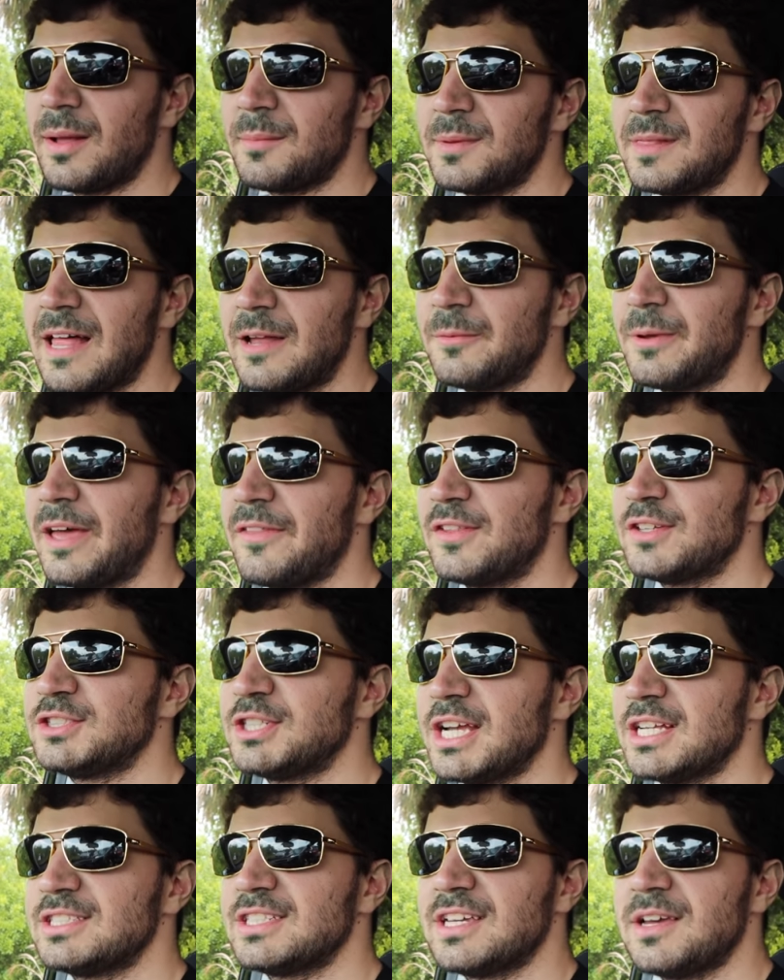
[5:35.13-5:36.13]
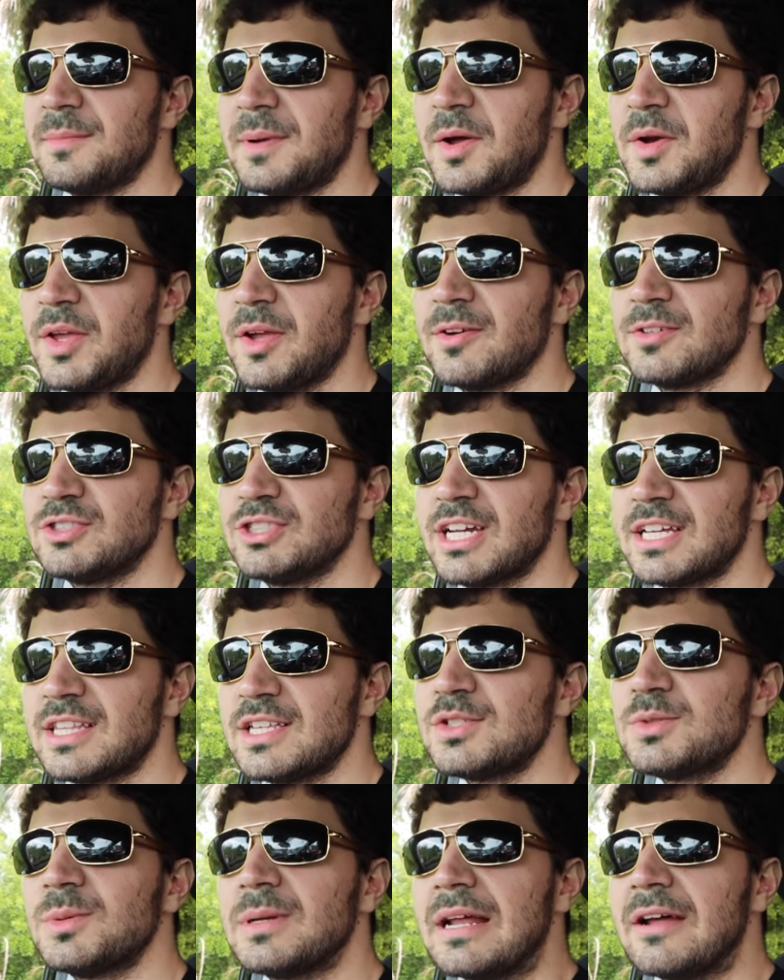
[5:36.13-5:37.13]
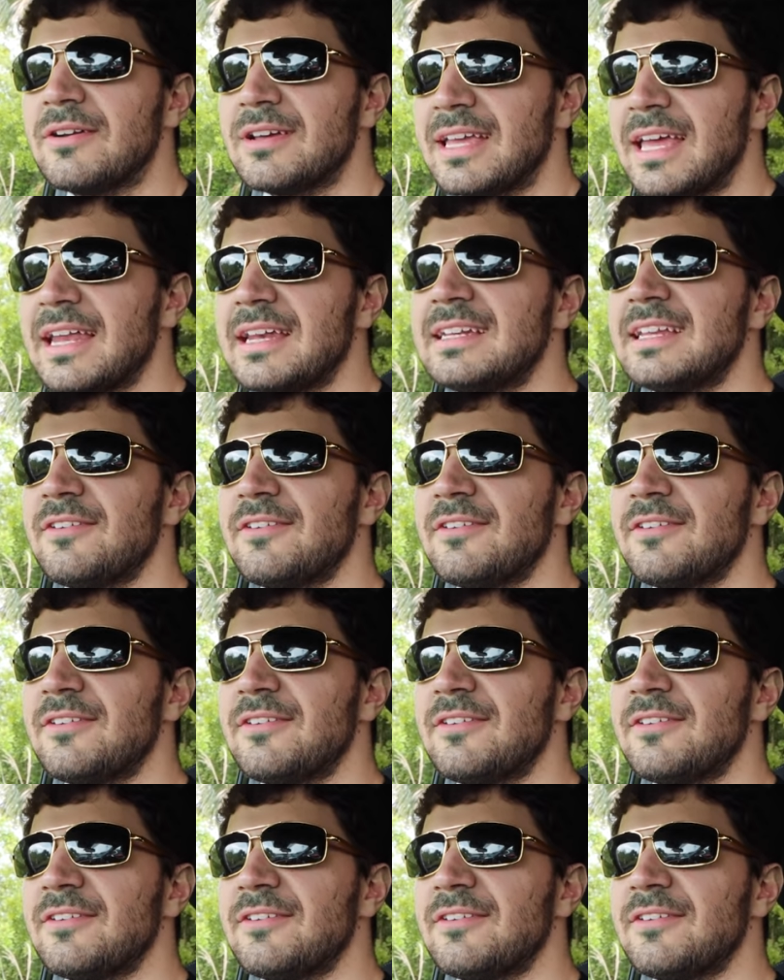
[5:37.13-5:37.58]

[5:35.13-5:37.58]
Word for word: I'm glad we had the chance to come out here and check this one out again.